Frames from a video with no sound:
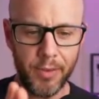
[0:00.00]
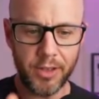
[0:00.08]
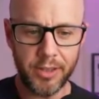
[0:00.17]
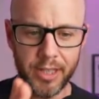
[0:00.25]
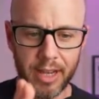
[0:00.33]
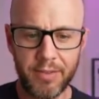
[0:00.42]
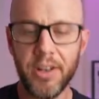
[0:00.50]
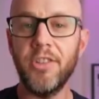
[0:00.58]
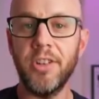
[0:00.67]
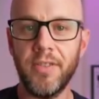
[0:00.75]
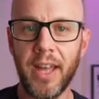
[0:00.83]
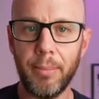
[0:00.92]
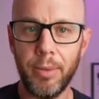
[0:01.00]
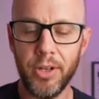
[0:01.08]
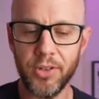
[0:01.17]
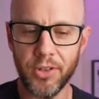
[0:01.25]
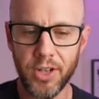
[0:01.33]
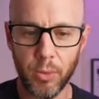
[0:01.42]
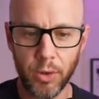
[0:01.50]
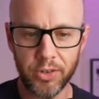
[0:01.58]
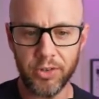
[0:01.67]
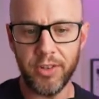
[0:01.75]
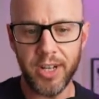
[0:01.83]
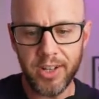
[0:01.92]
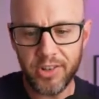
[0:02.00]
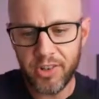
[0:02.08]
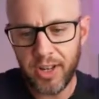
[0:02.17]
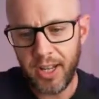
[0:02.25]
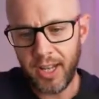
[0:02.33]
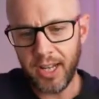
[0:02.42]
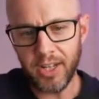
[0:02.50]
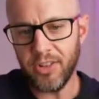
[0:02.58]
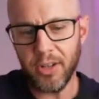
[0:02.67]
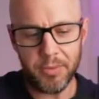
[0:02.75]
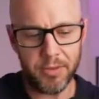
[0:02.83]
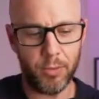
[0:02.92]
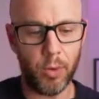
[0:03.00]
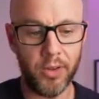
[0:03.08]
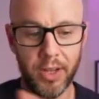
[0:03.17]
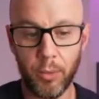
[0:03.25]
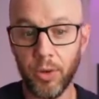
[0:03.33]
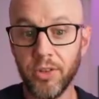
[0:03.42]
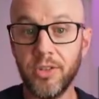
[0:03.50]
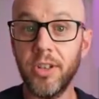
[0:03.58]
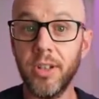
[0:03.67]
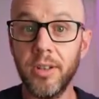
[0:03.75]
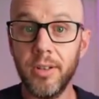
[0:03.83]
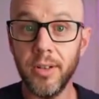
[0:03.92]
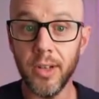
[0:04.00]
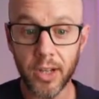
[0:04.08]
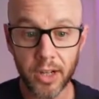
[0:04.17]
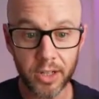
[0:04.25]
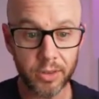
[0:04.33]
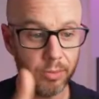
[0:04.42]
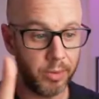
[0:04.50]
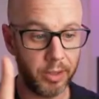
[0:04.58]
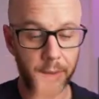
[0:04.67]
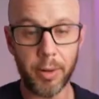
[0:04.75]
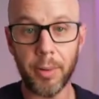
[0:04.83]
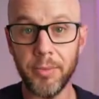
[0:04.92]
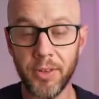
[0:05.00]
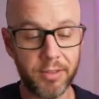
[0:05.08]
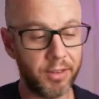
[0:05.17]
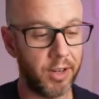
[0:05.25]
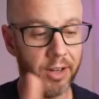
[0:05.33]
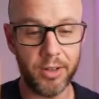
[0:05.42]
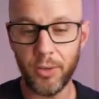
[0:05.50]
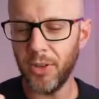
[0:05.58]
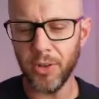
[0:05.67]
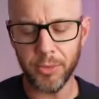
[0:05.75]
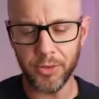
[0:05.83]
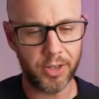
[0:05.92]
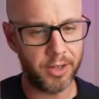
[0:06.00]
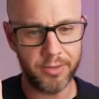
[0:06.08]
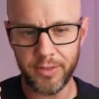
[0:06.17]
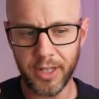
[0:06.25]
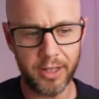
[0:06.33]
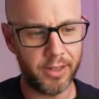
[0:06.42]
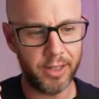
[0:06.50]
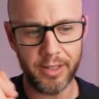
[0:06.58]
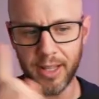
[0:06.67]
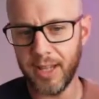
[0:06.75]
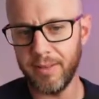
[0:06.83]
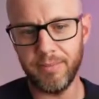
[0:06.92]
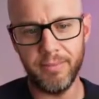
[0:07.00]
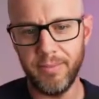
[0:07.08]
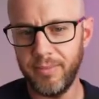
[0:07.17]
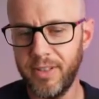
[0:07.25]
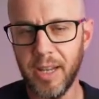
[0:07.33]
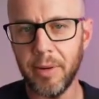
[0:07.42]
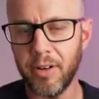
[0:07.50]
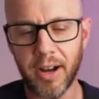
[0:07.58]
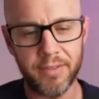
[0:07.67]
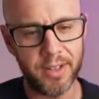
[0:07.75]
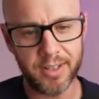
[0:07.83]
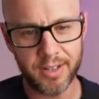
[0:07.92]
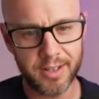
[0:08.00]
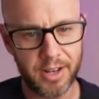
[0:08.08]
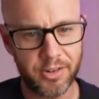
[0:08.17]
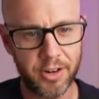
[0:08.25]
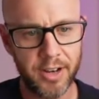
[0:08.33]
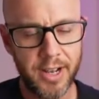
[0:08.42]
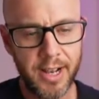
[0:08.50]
definition of that person that you want to reach in terms of what they want to learn, the problems they've got, all the normal stuff, you know, their demographics, etc.